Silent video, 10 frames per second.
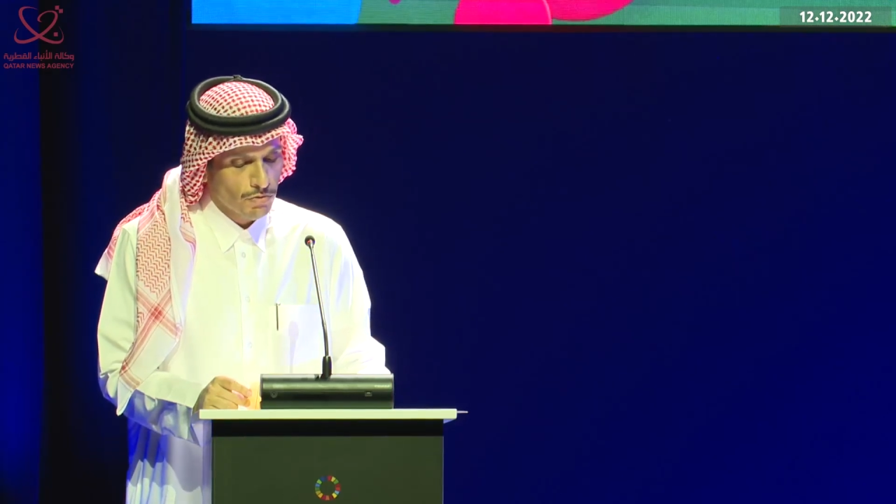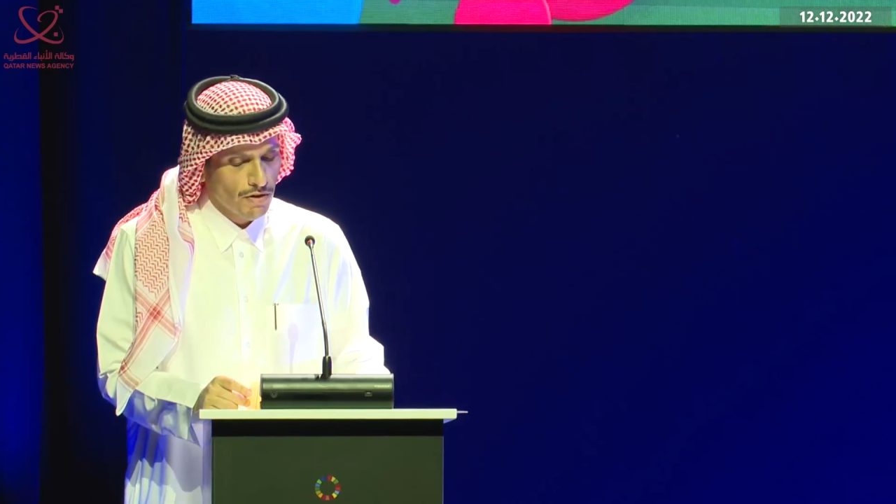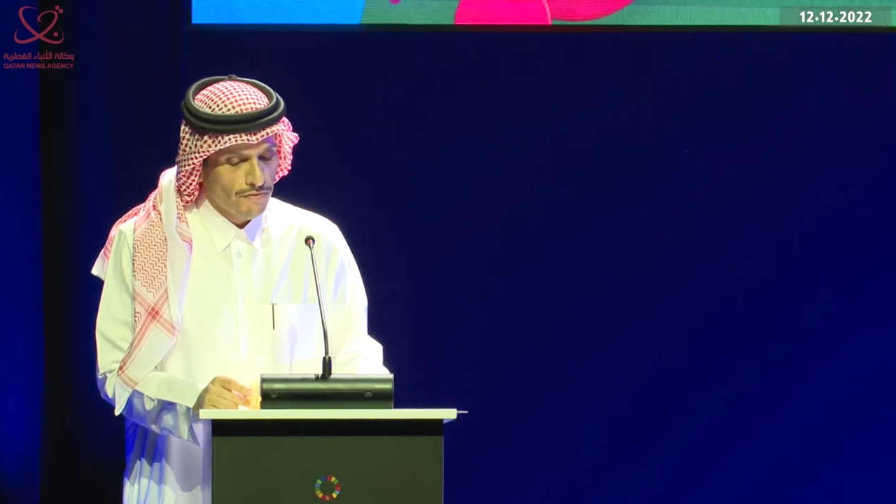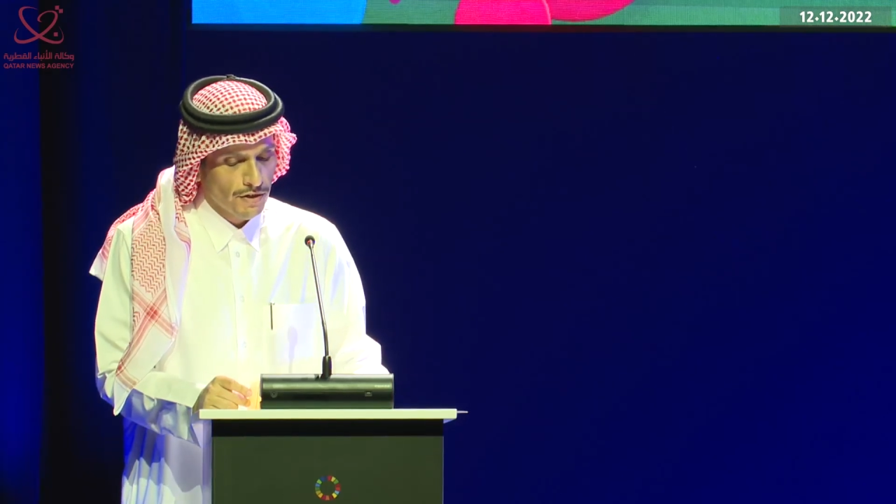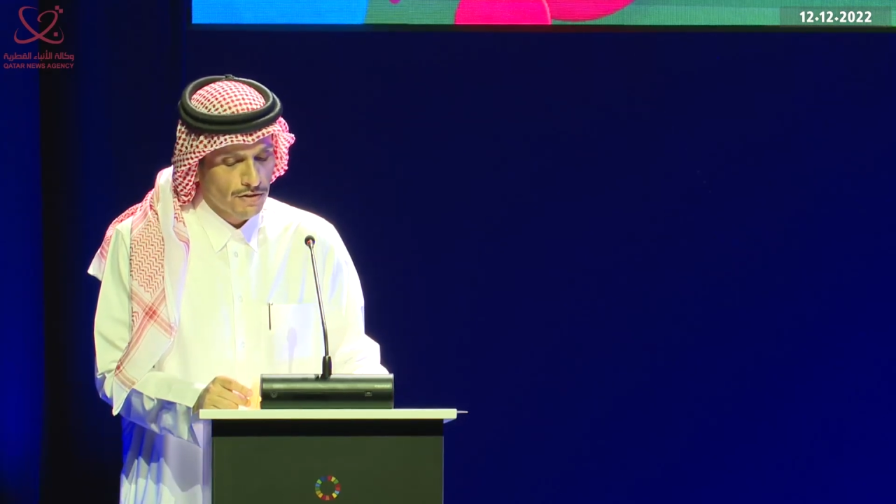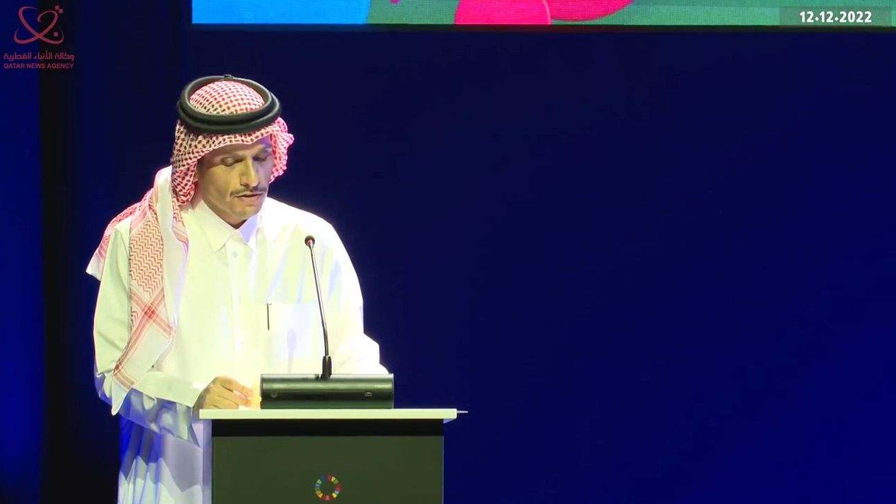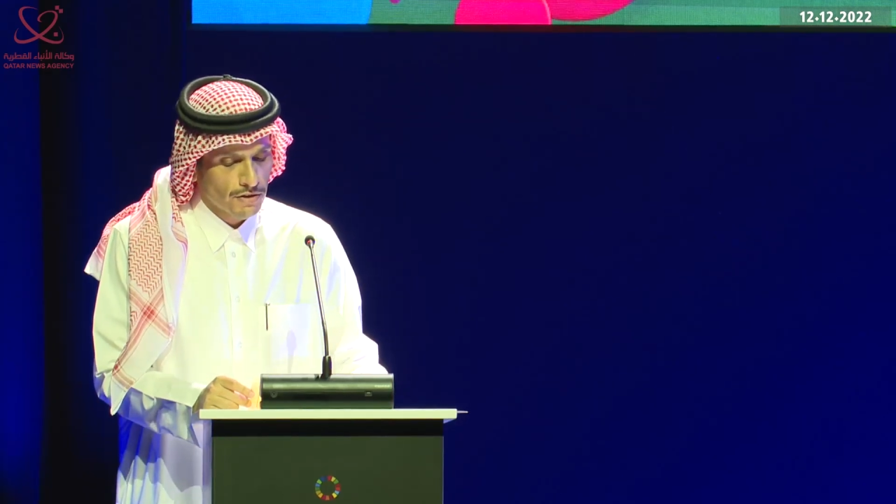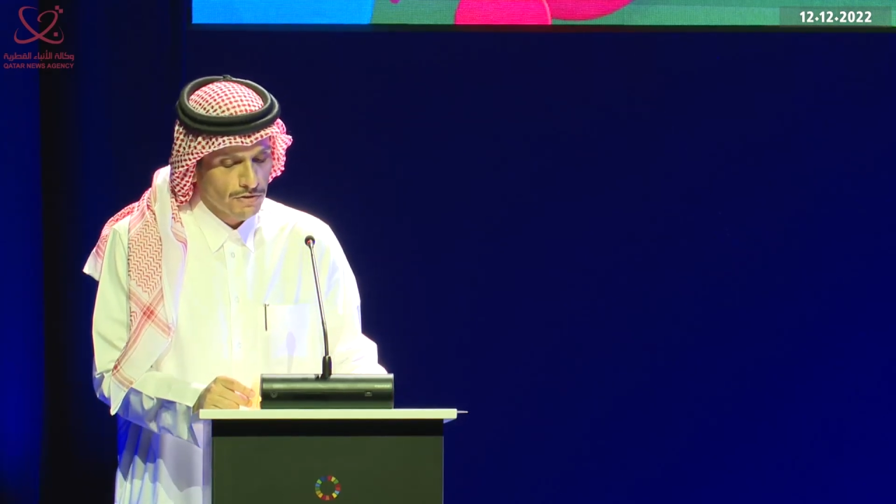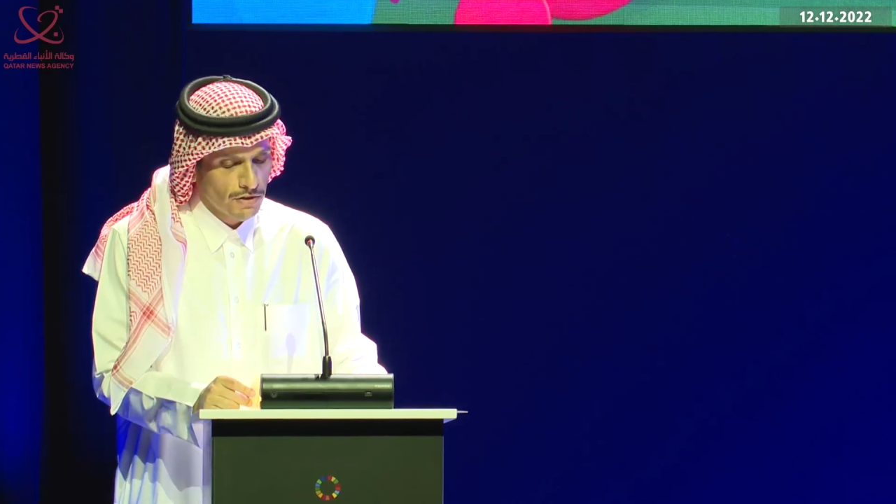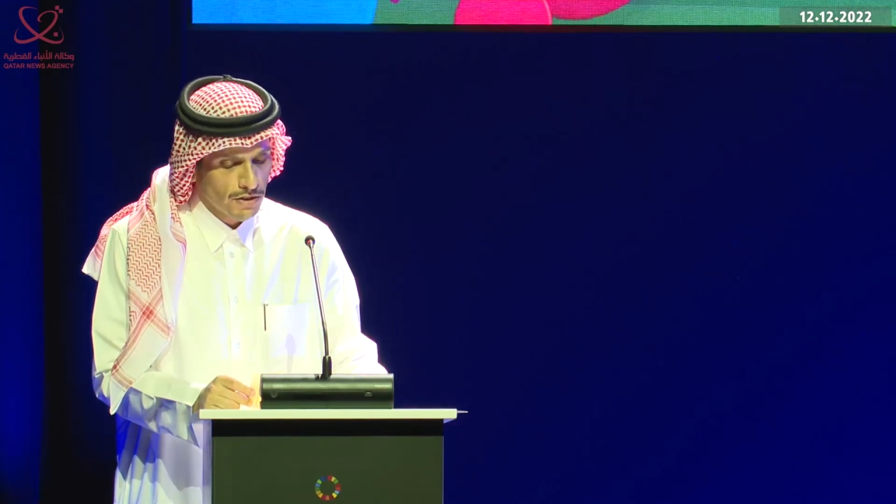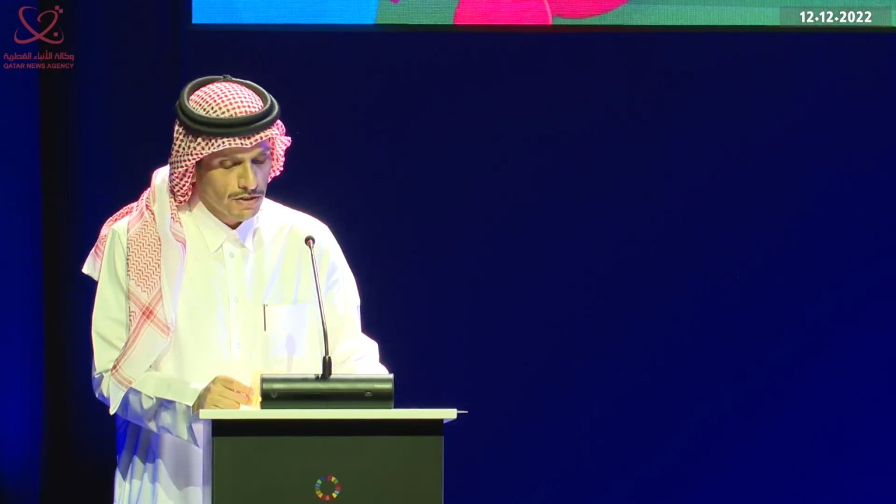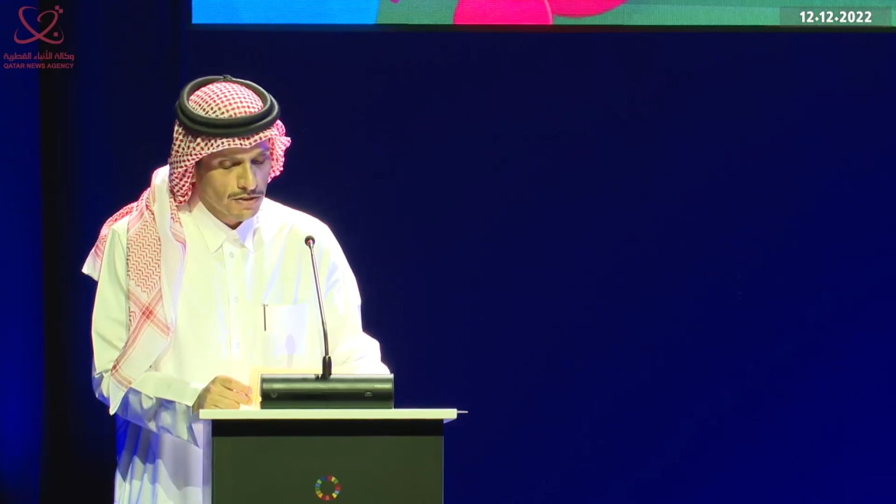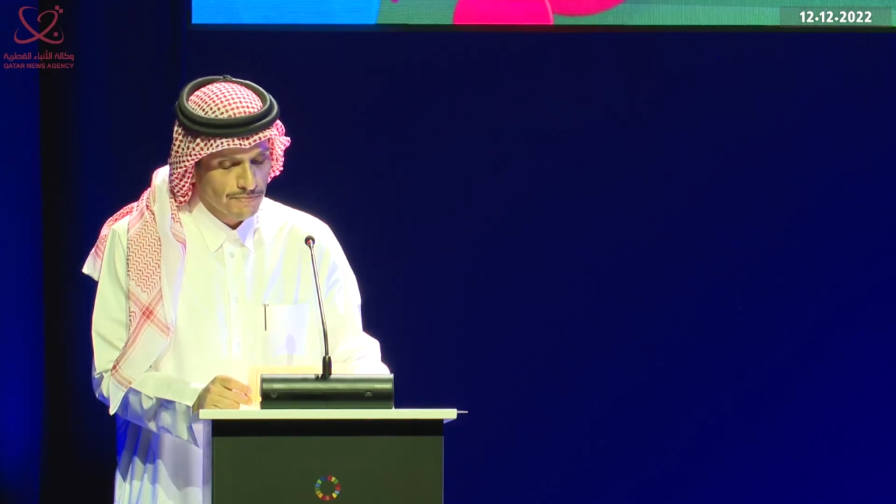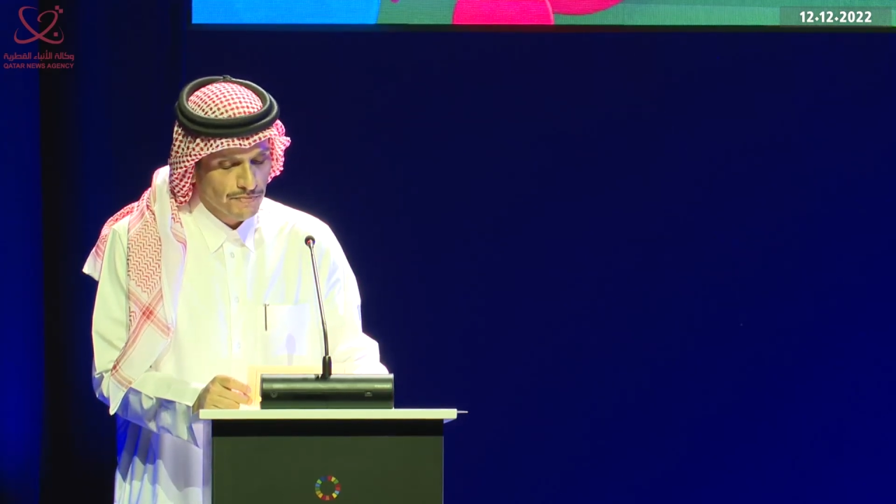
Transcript: to affected countries